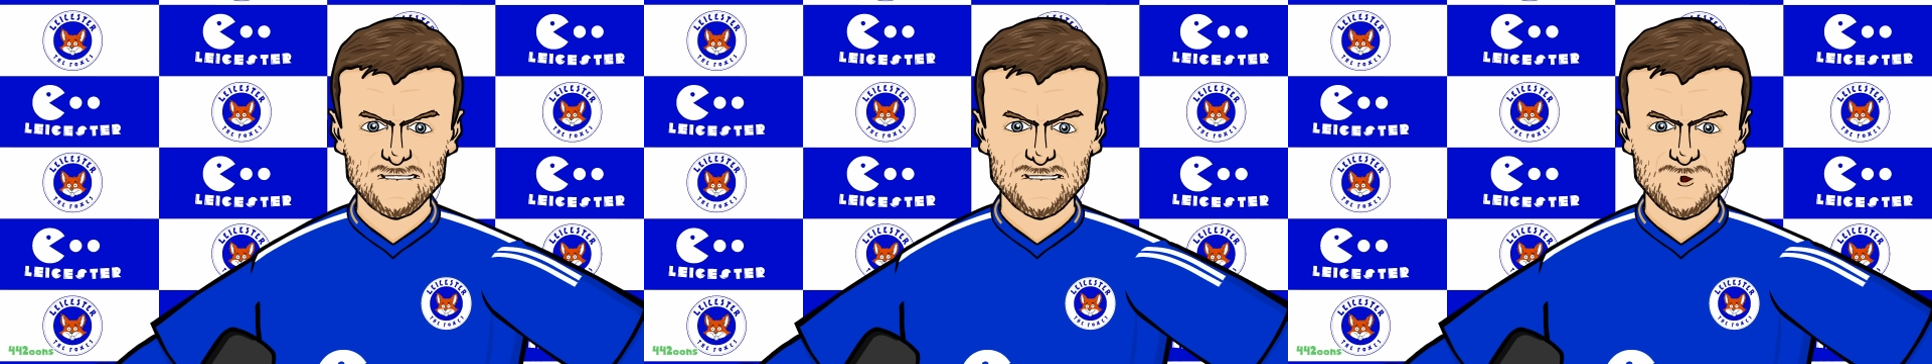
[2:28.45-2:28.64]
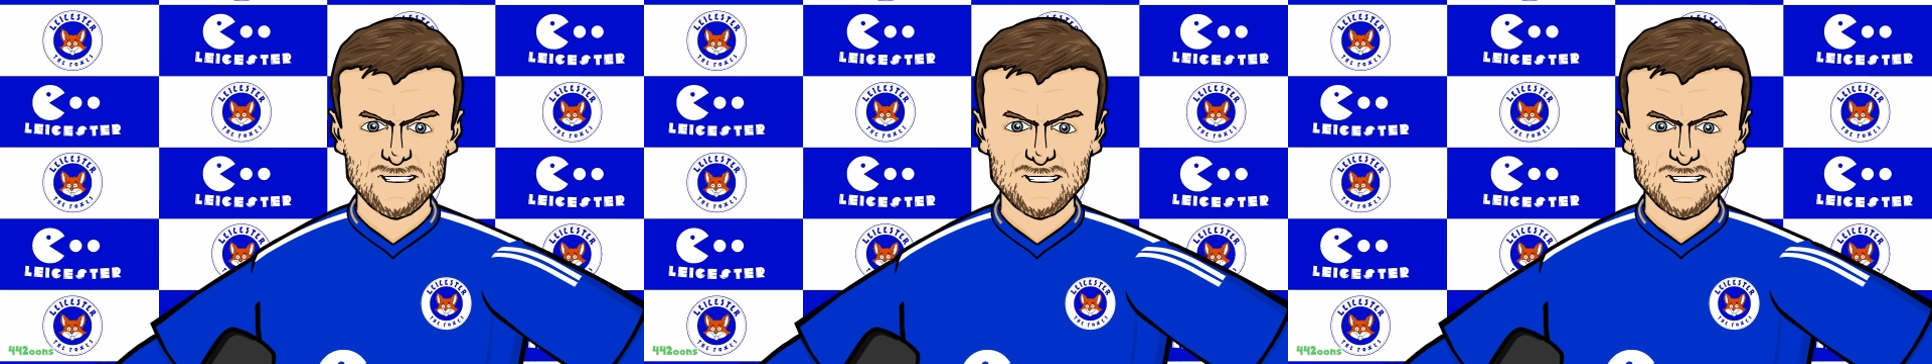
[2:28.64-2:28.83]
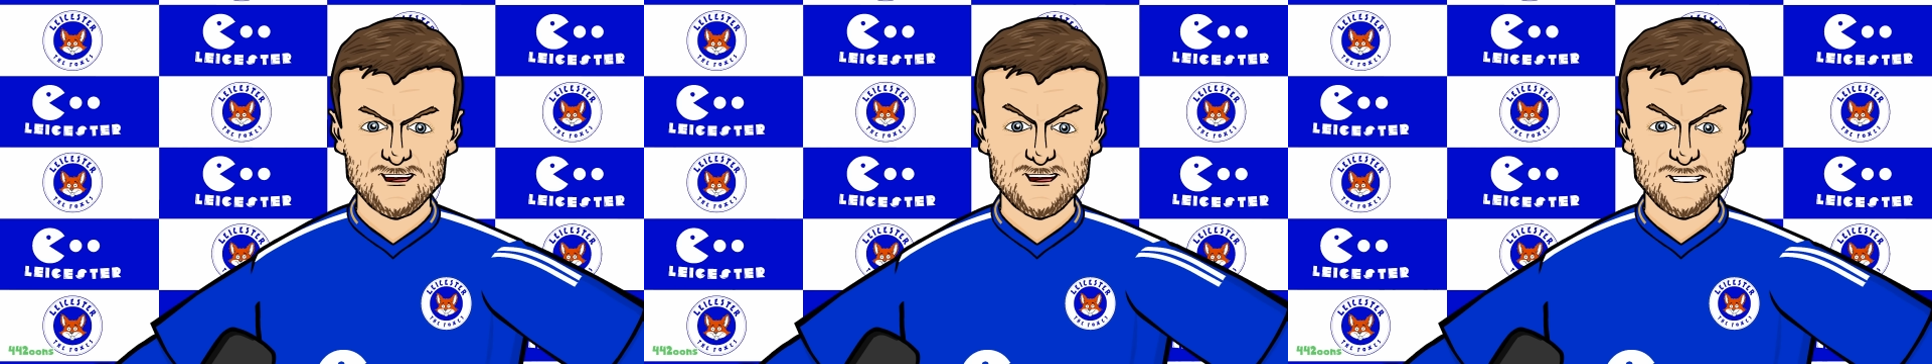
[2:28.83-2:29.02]
ever
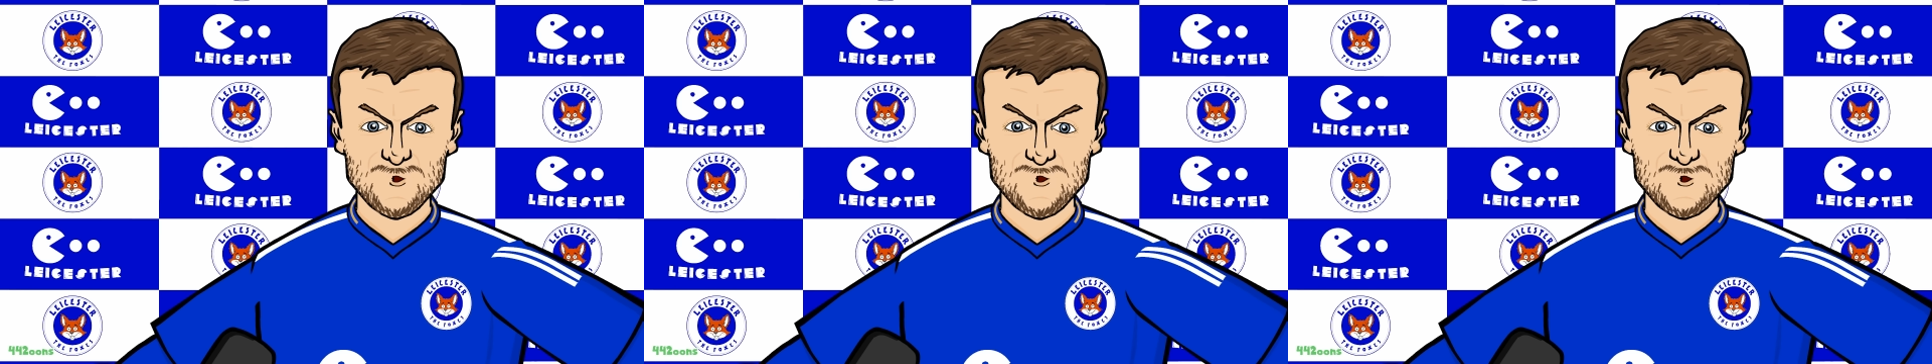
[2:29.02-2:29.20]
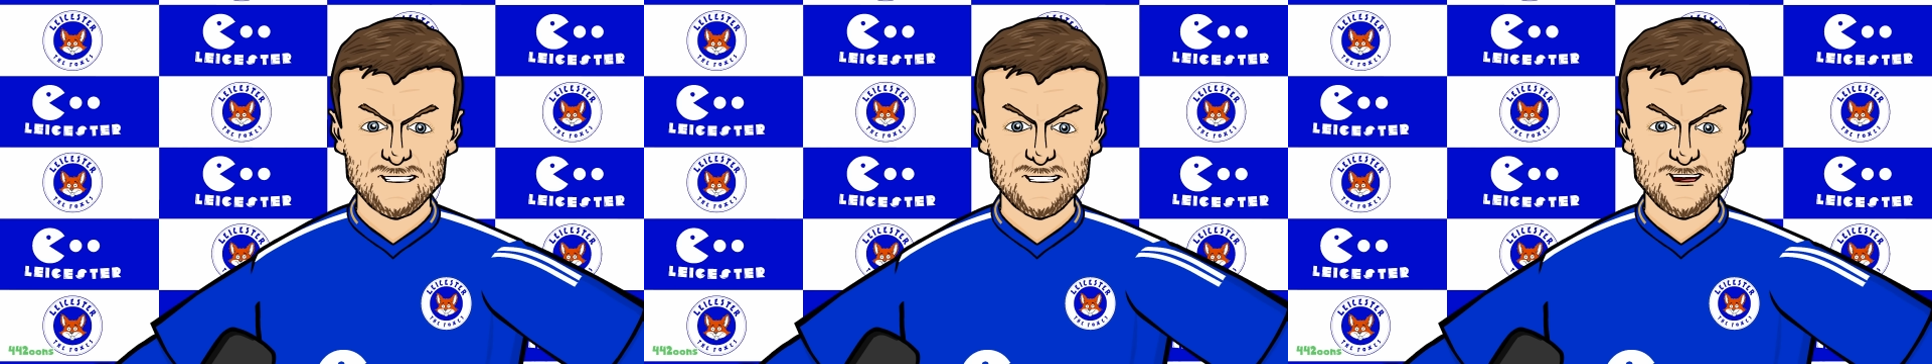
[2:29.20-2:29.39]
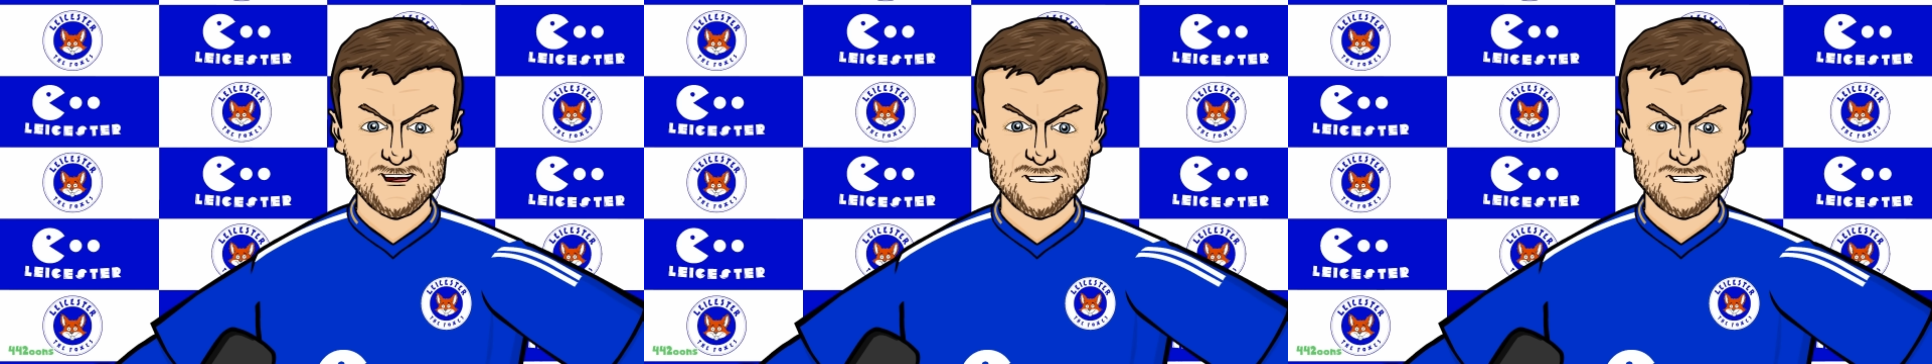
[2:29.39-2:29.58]

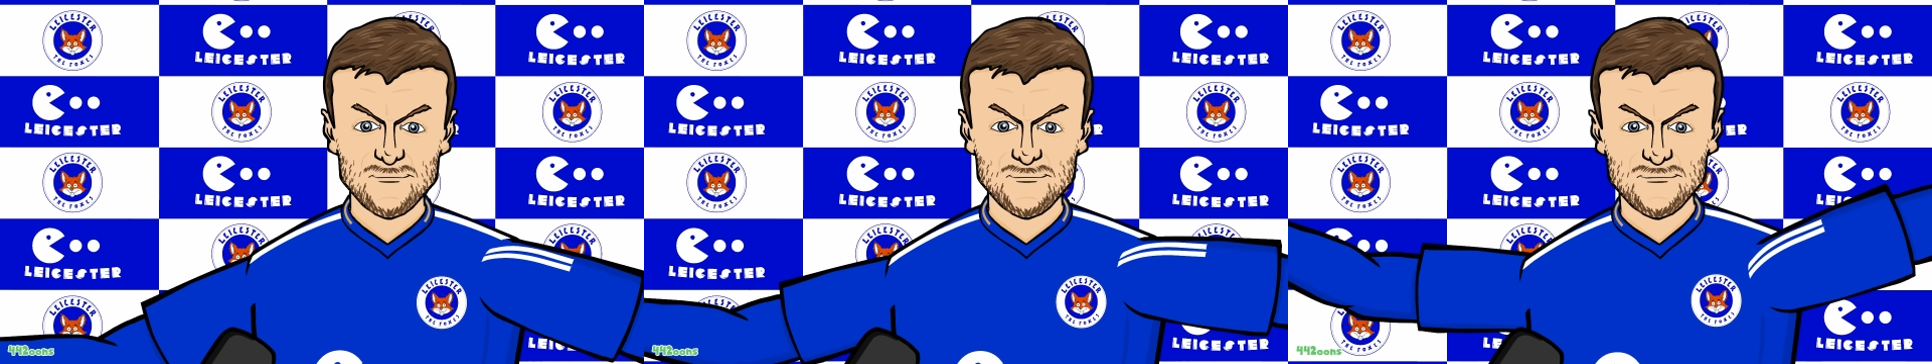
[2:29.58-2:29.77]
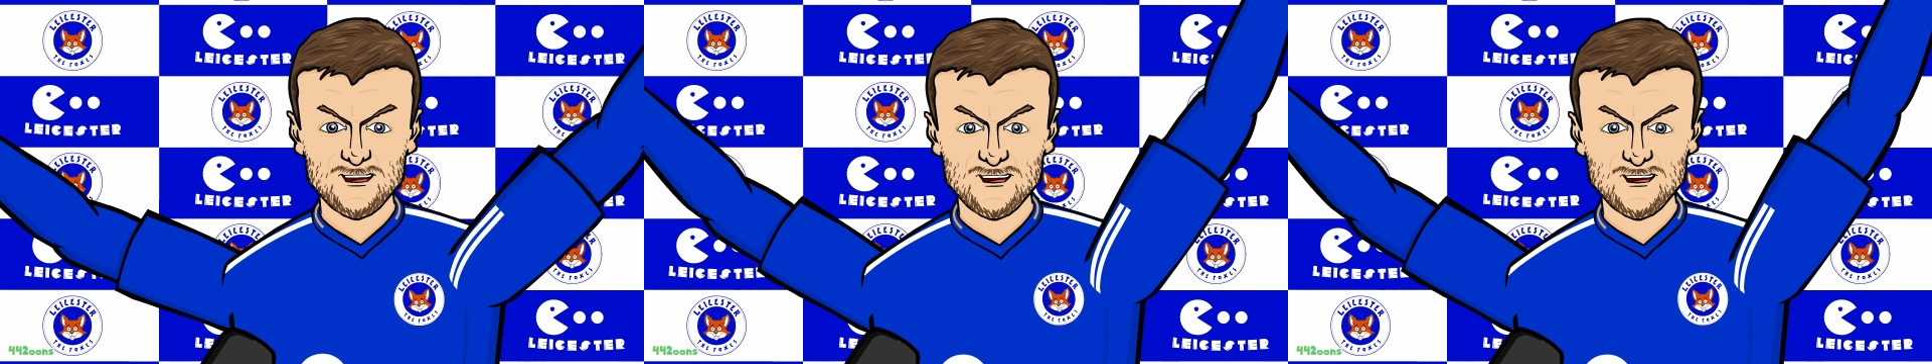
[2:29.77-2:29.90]
shithouse is